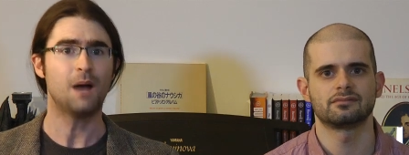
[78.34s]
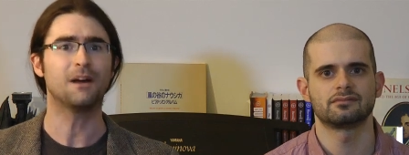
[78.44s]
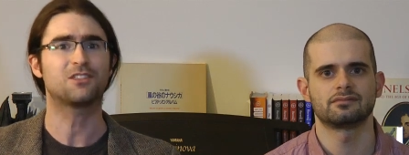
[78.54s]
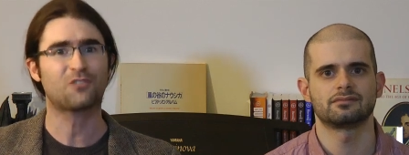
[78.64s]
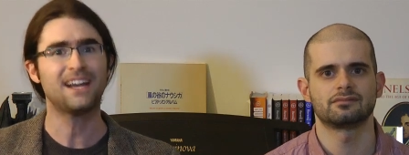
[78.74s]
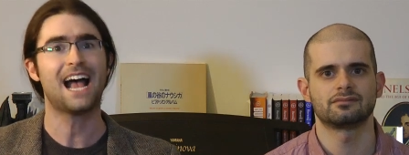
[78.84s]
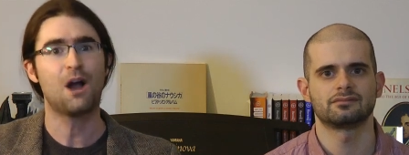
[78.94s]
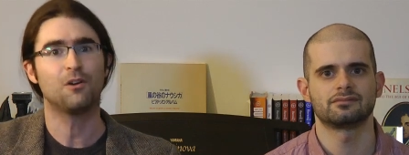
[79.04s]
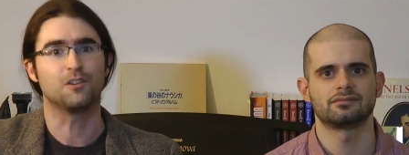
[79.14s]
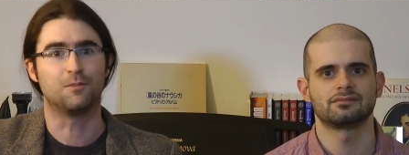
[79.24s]
Speaker 1: about three
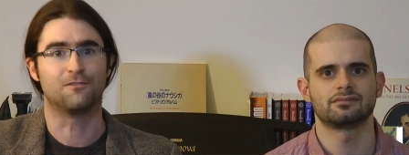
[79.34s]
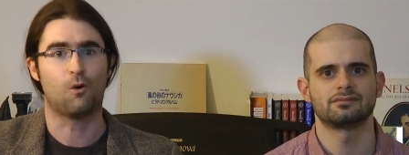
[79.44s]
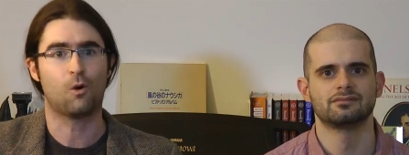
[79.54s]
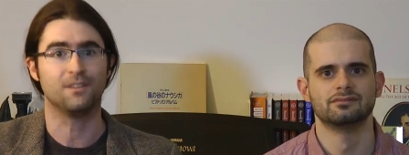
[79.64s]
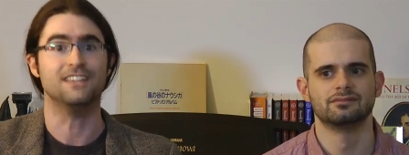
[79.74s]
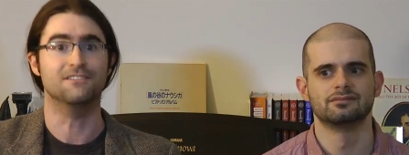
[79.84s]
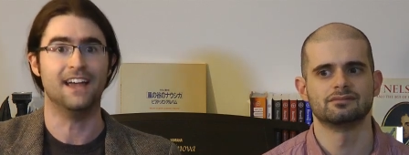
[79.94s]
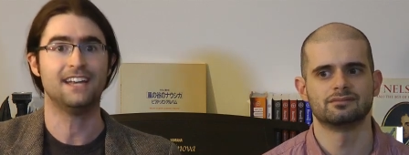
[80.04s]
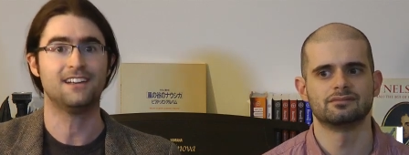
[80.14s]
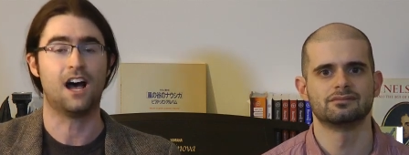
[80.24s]
hours before the
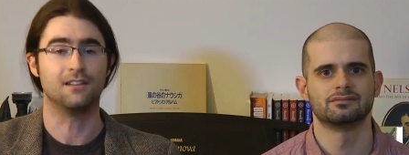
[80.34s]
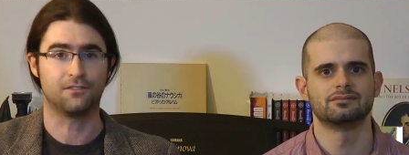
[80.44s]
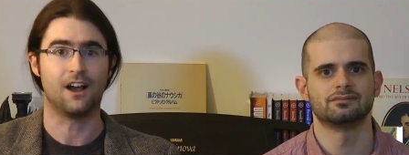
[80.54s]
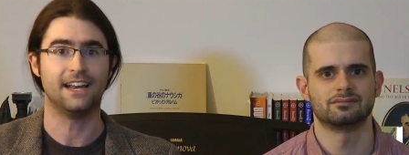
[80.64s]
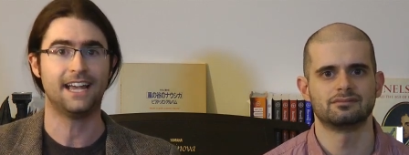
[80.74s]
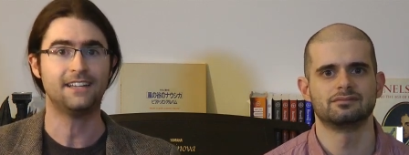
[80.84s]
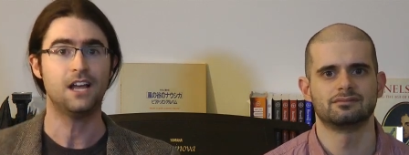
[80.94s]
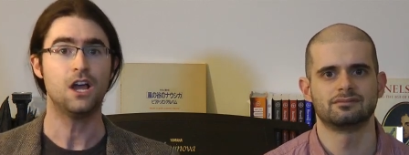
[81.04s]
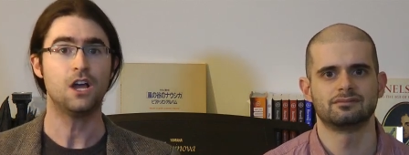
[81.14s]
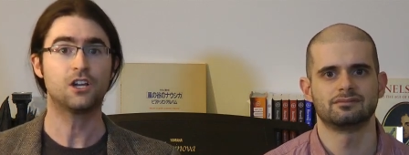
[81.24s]
event on
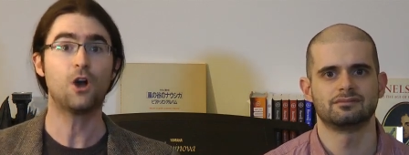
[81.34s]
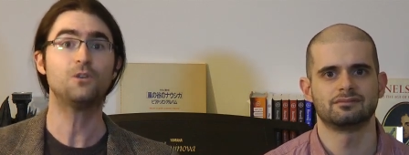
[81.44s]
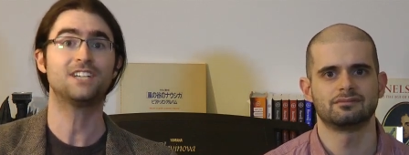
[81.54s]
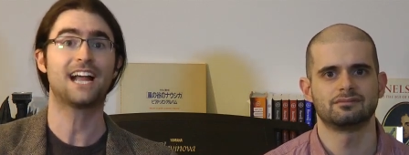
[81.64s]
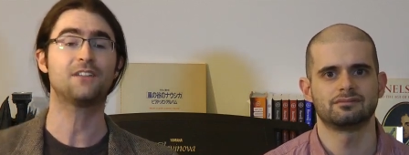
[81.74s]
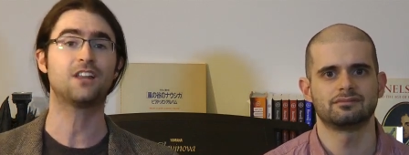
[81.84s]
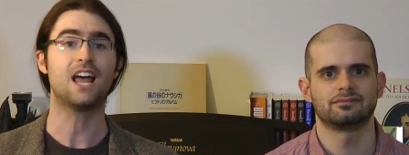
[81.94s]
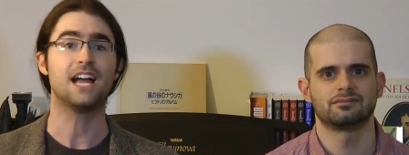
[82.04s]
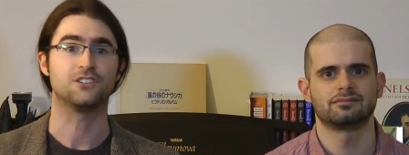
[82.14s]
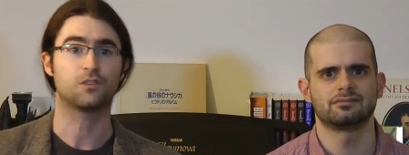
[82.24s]
Friday, go check out
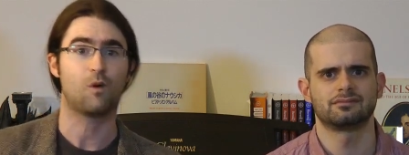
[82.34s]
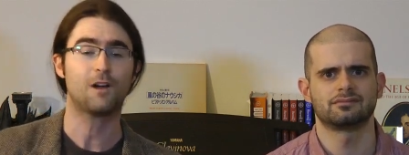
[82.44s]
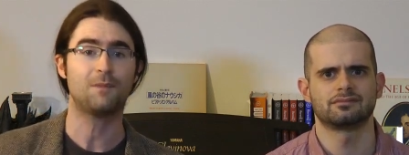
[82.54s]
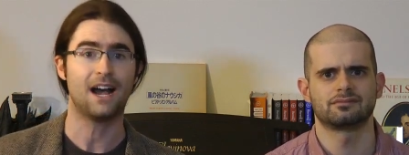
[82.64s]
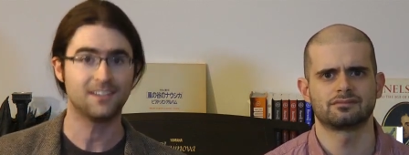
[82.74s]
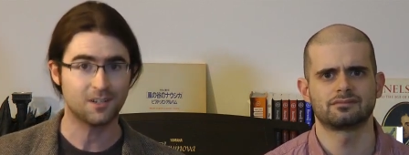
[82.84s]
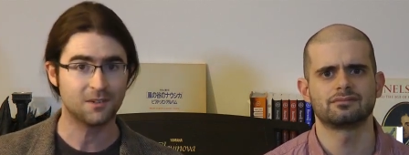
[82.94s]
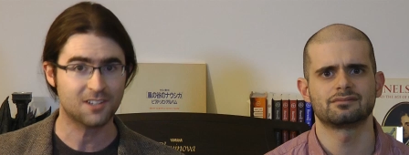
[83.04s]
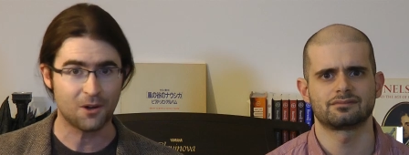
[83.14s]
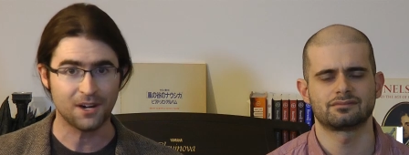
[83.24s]
the line. Just walk by,
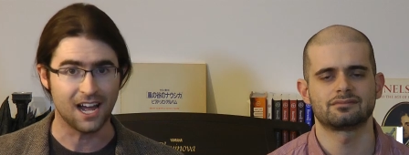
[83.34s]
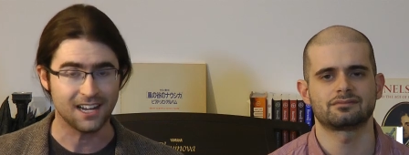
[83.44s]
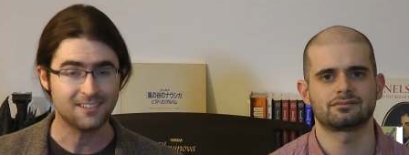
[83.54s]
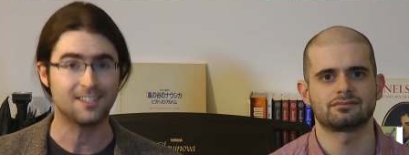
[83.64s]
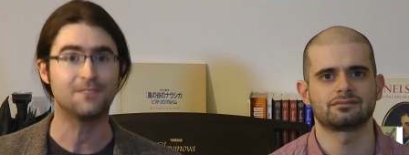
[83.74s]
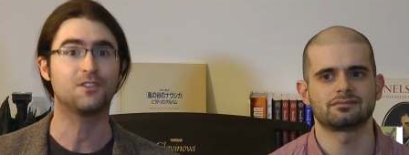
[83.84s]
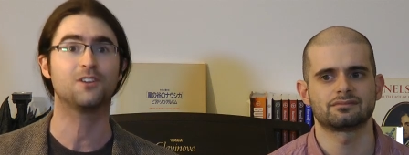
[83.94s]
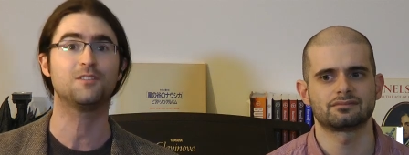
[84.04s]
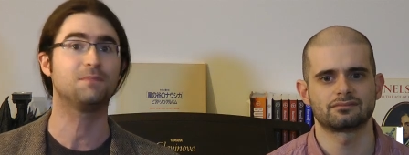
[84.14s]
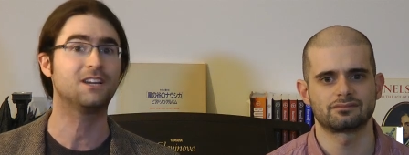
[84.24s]
see what's going on, see if
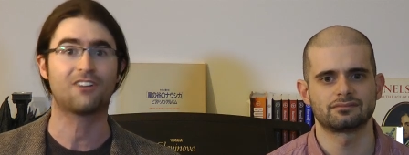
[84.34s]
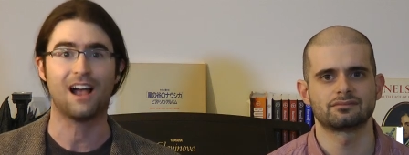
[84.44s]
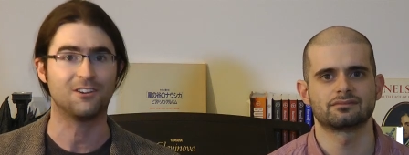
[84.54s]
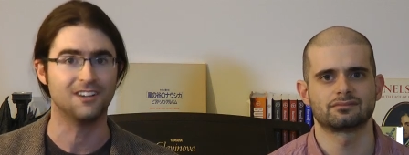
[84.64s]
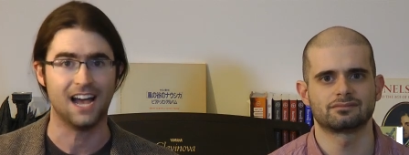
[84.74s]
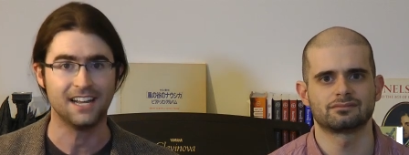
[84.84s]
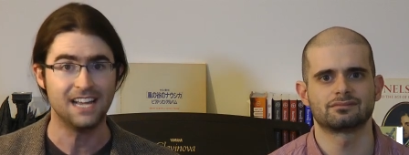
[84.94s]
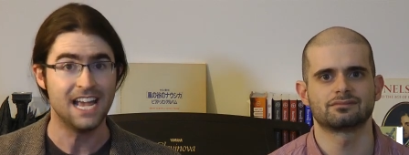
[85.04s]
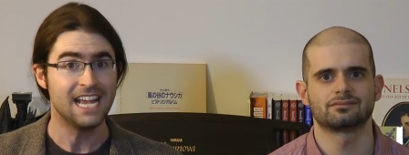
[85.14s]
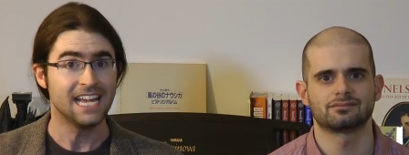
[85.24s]
there's a big crowd or
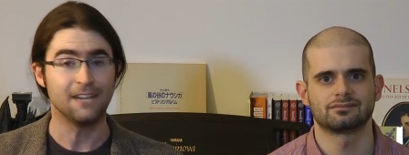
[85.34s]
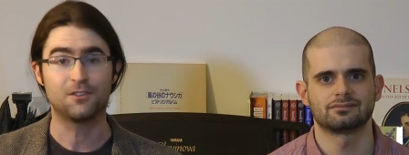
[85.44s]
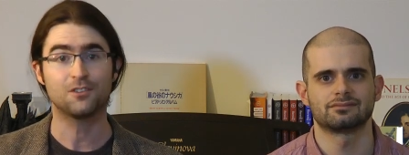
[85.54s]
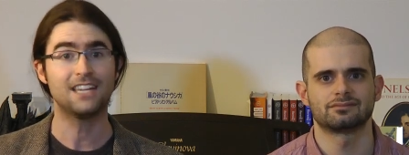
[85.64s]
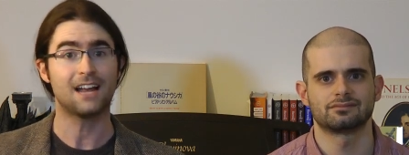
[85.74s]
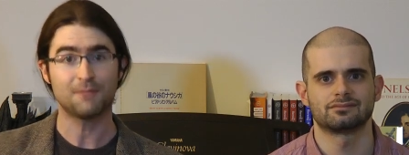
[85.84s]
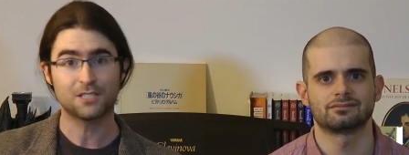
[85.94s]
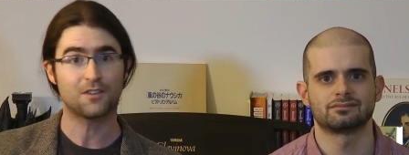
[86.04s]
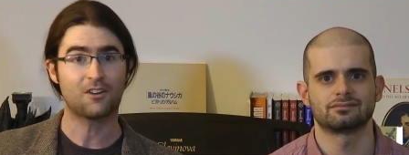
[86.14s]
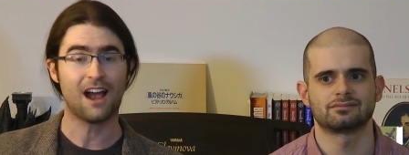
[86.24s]
not. If there's not
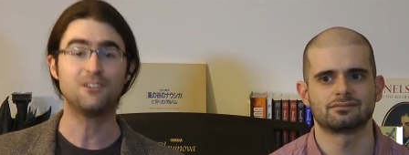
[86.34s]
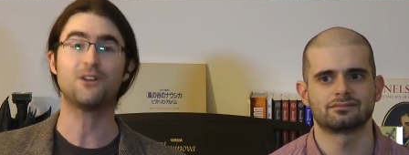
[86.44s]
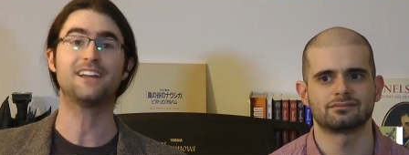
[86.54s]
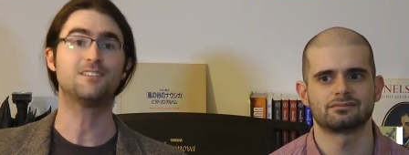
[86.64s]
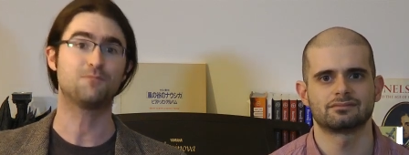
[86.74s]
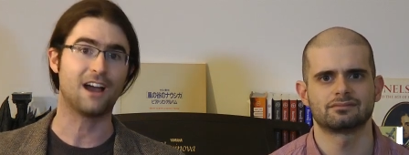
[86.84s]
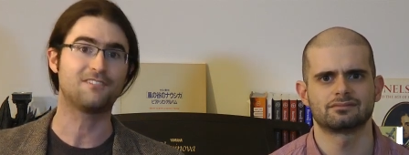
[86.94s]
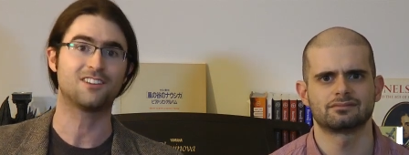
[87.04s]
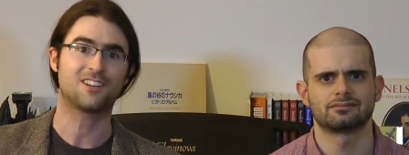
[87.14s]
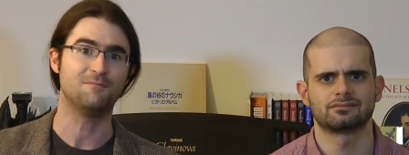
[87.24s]
much of a crowd, go get some
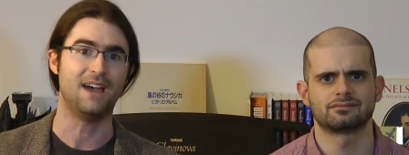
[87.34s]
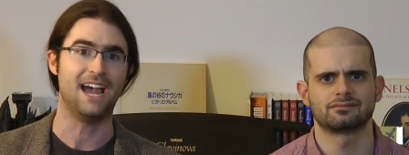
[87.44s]
breakfast, come